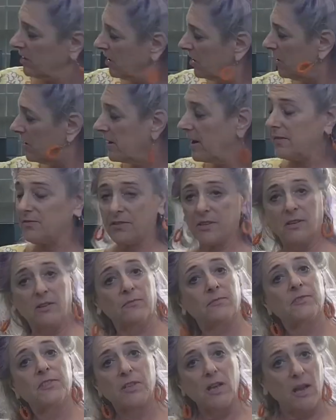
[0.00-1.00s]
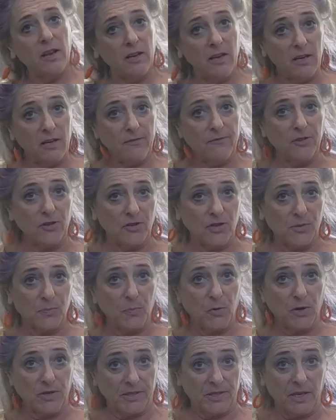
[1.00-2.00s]
You don't have to sign in if you're just
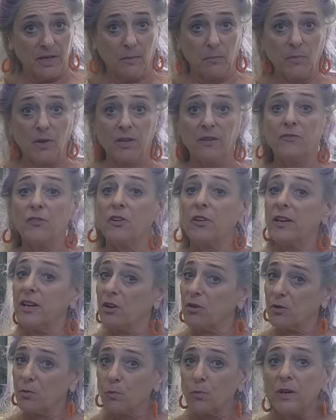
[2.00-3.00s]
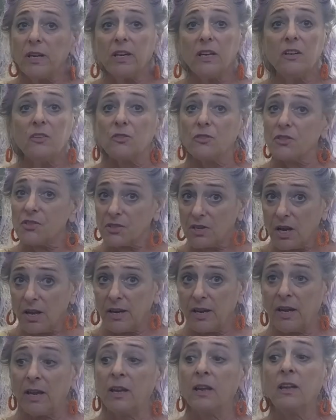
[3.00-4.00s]
printing, but if you're here to read or
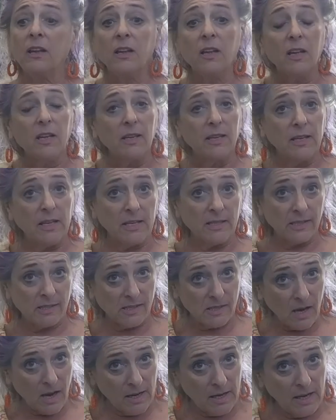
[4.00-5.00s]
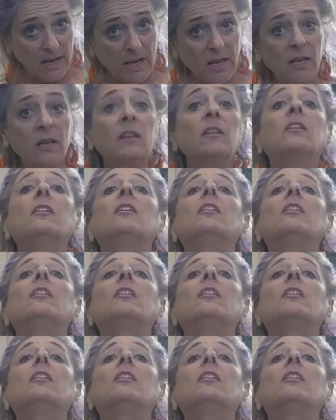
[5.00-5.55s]
study, you need to sign in.